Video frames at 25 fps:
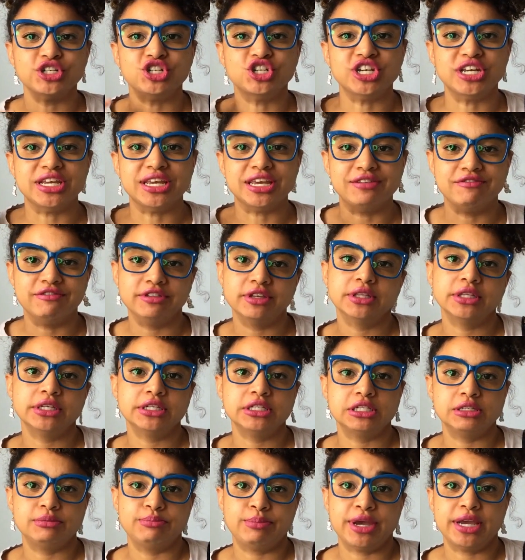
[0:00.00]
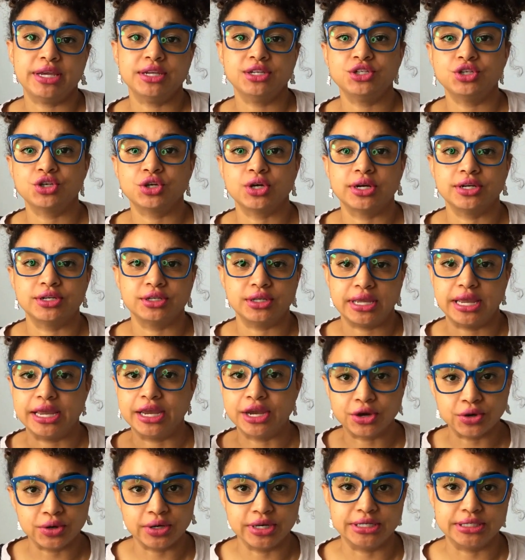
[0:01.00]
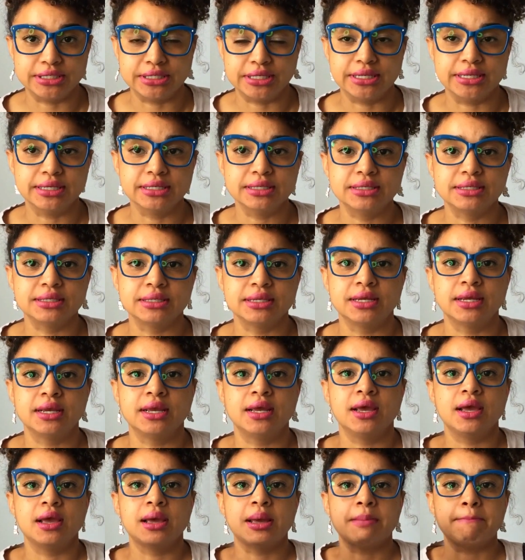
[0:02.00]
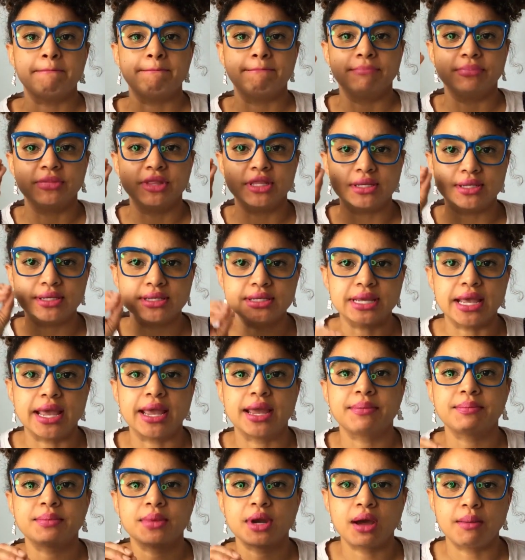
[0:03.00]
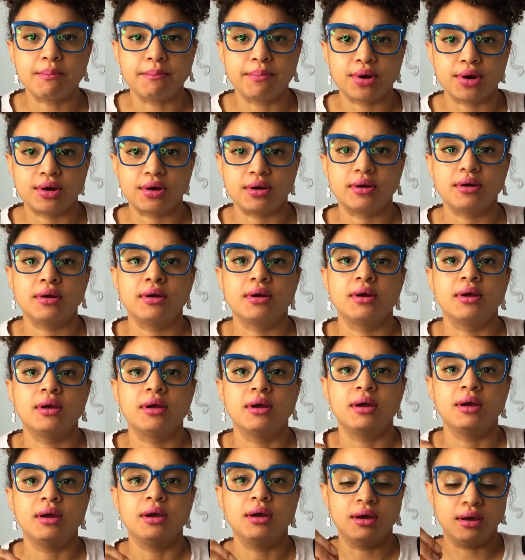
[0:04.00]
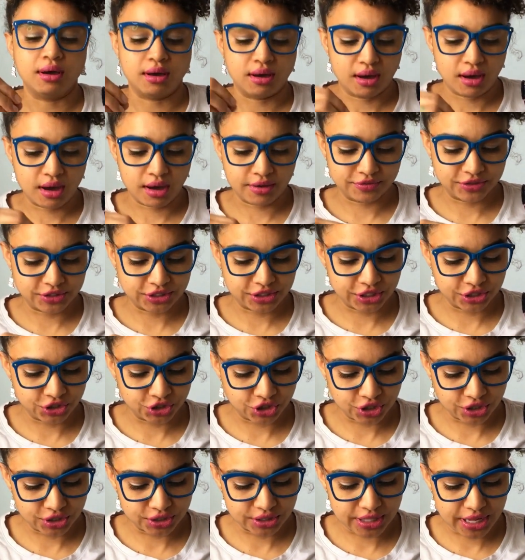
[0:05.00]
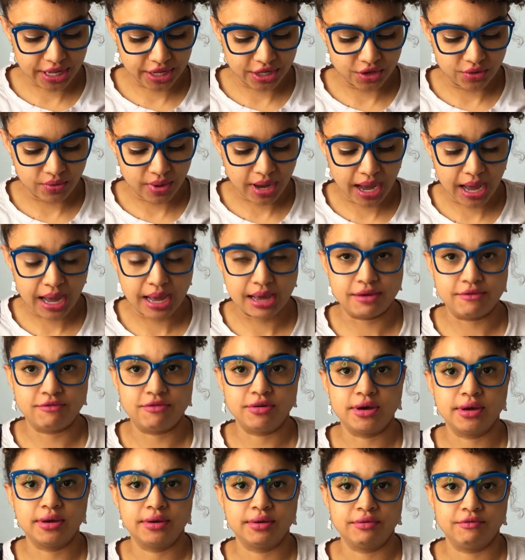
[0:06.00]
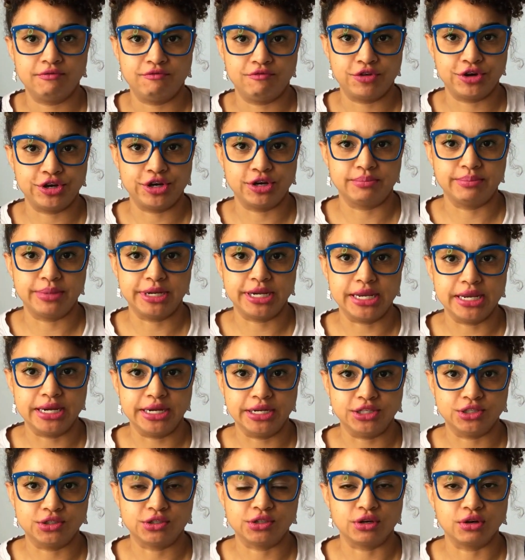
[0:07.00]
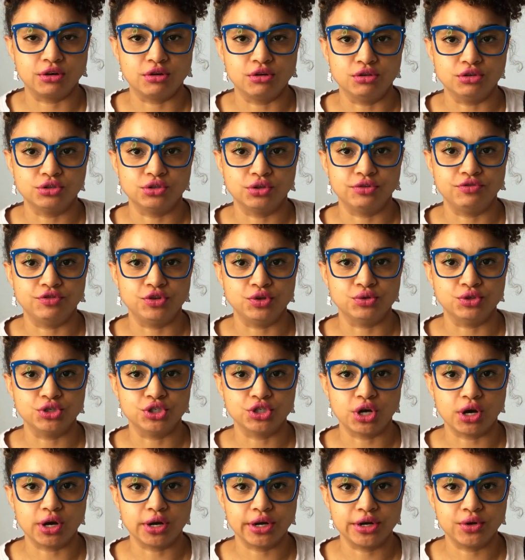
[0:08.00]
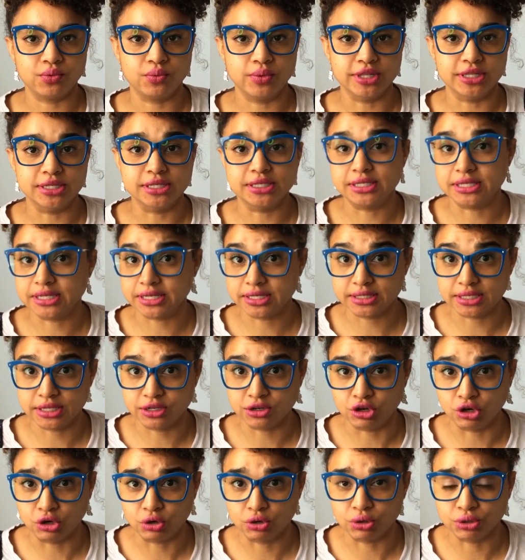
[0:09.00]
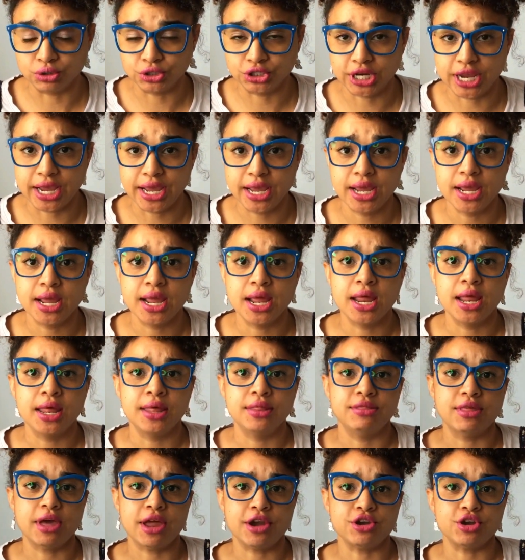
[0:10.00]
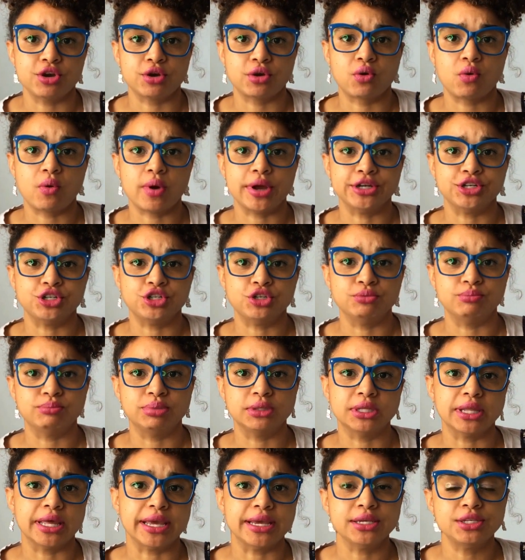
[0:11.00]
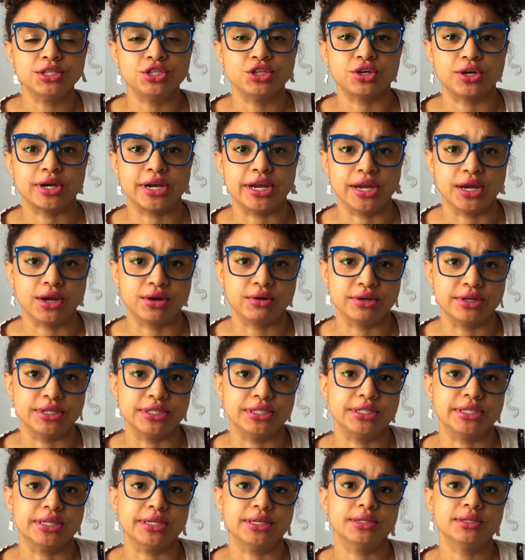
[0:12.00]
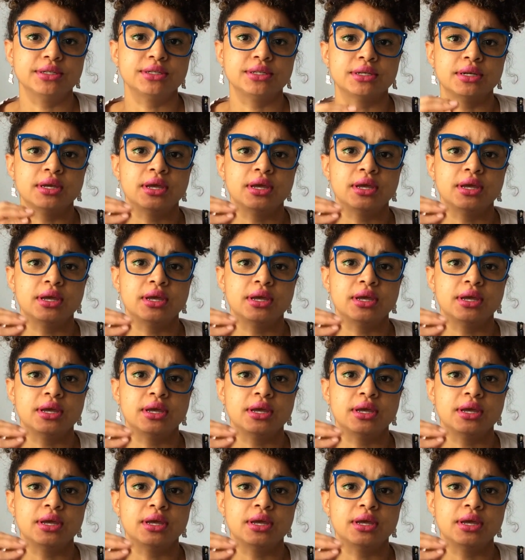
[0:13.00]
to evenly space your increases the same number of stitches that you have for your beginning circle. So if you started with 6 single crochet, then you're going to place your increases